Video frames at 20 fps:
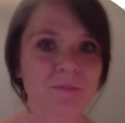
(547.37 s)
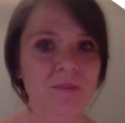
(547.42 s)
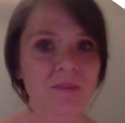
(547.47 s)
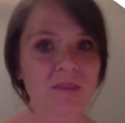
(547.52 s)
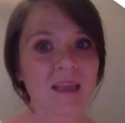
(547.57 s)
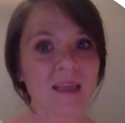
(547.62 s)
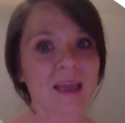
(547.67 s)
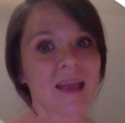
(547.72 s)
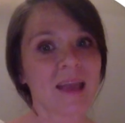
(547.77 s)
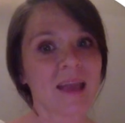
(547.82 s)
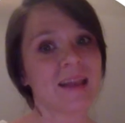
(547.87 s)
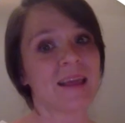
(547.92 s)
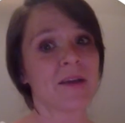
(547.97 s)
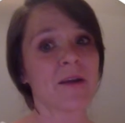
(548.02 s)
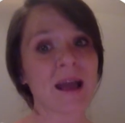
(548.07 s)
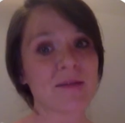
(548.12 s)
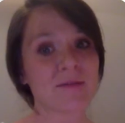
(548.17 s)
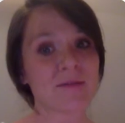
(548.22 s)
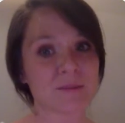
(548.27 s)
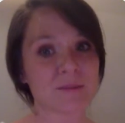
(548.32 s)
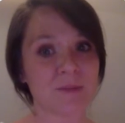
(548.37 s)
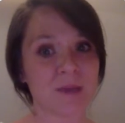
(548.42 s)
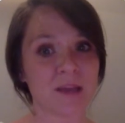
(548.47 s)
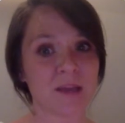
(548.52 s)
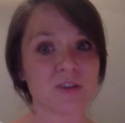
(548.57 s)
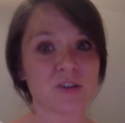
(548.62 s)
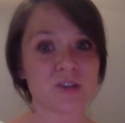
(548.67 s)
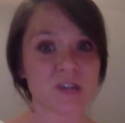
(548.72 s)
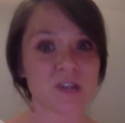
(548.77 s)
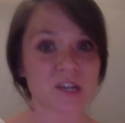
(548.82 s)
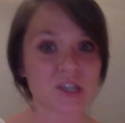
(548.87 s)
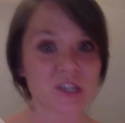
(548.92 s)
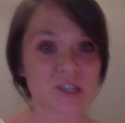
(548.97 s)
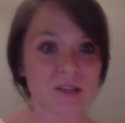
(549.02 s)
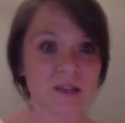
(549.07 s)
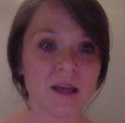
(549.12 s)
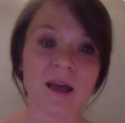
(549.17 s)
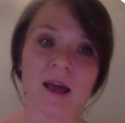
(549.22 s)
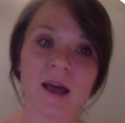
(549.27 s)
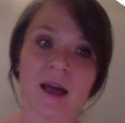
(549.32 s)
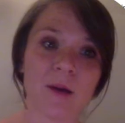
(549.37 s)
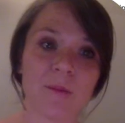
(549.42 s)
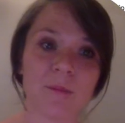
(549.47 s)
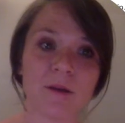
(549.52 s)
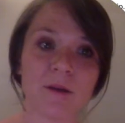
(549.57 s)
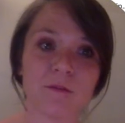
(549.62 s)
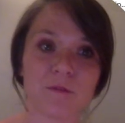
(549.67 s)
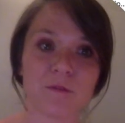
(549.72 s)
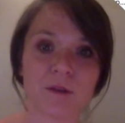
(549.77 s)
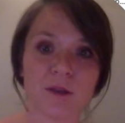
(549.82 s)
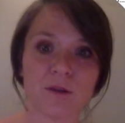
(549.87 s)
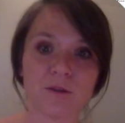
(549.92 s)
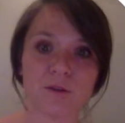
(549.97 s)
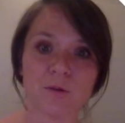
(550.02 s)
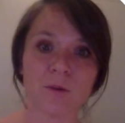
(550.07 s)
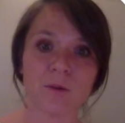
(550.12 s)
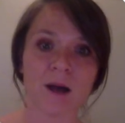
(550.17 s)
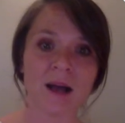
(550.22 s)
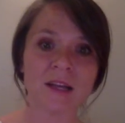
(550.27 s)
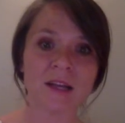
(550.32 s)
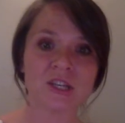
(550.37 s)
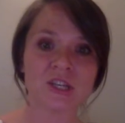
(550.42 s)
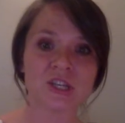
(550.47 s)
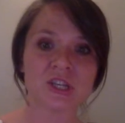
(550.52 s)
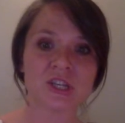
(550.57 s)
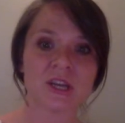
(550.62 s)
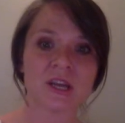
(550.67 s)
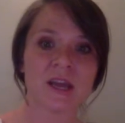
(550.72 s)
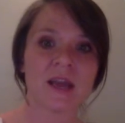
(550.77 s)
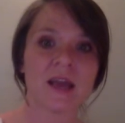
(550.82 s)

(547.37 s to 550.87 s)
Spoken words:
And here I have some introduction for you to watch.